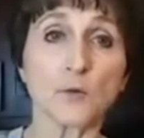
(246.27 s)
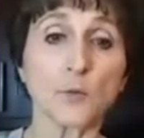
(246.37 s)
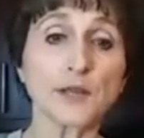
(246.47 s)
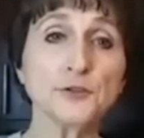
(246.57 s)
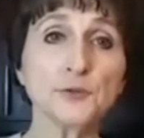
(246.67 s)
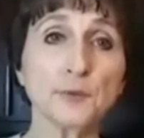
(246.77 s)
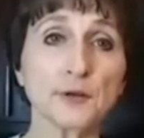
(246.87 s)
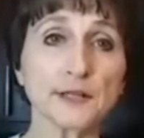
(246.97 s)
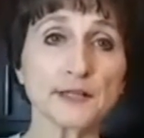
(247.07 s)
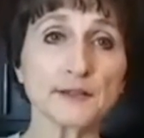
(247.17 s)
When you
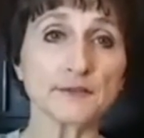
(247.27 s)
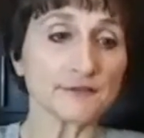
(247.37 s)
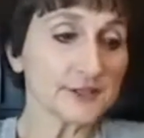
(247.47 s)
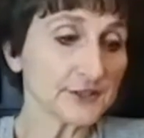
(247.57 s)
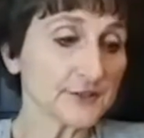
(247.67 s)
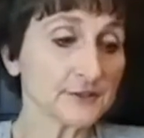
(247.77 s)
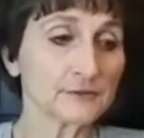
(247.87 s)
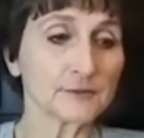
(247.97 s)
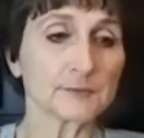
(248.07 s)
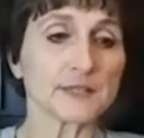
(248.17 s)
put it in the
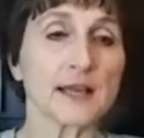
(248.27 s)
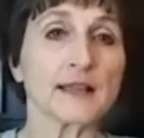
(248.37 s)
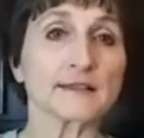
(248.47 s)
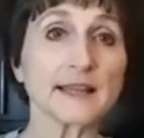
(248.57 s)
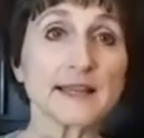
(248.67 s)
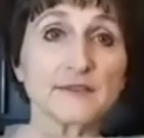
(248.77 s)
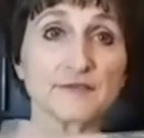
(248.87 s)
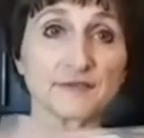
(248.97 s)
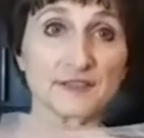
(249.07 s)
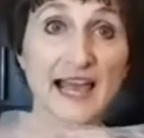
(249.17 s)
freezer, lay
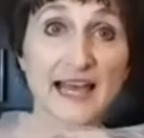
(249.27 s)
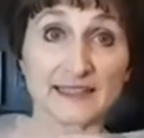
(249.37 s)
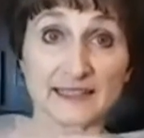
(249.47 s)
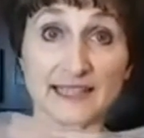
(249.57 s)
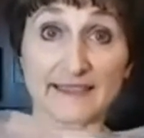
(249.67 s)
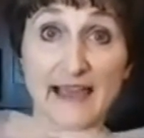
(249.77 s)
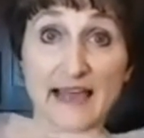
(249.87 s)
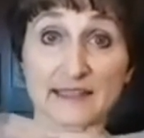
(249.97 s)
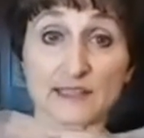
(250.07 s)
it flat like that.